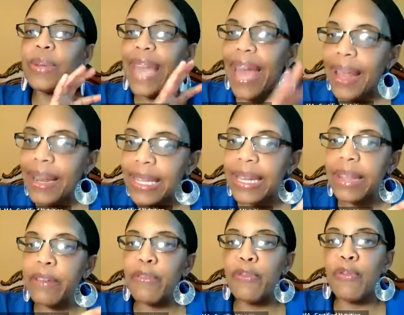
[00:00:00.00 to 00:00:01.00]
You can
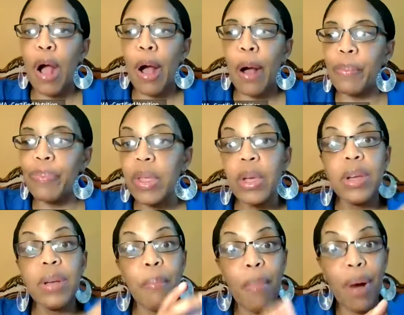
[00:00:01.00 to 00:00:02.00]
get it from
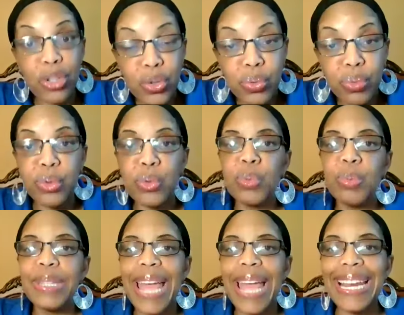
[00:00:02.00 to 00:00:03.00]

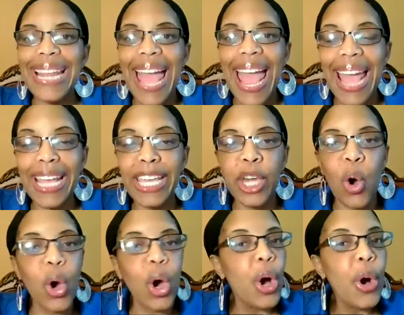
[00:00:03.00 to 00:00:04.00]
mushrooms and egg
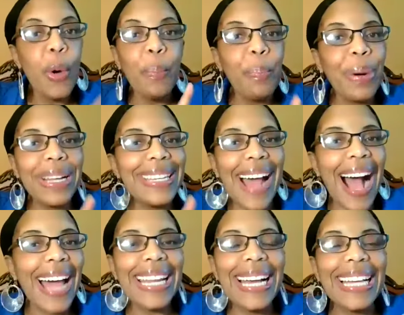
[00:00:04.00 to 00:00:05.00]
yolk, but
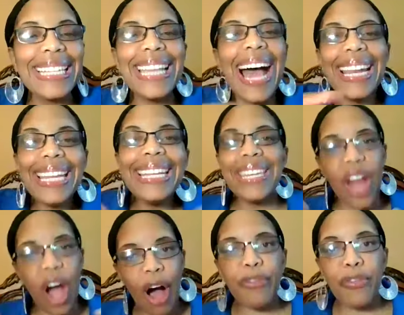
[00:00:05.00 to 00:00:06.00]
not not
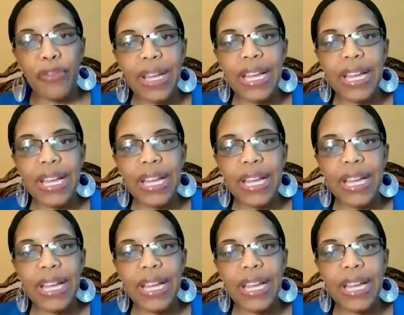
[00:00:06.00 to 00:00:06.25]
enough